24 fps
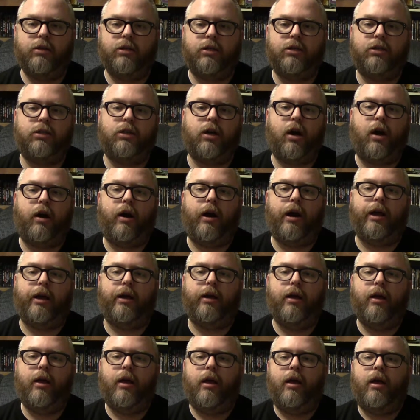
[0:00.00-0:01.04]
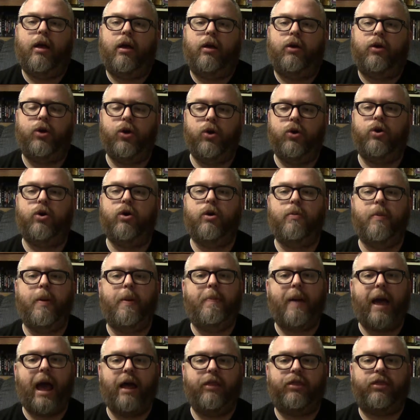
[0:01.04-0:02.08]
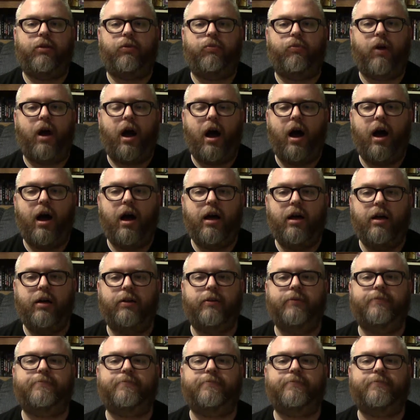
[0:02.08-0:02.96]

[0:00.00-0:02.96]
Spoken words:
starring Gugu Mbatha-Raw.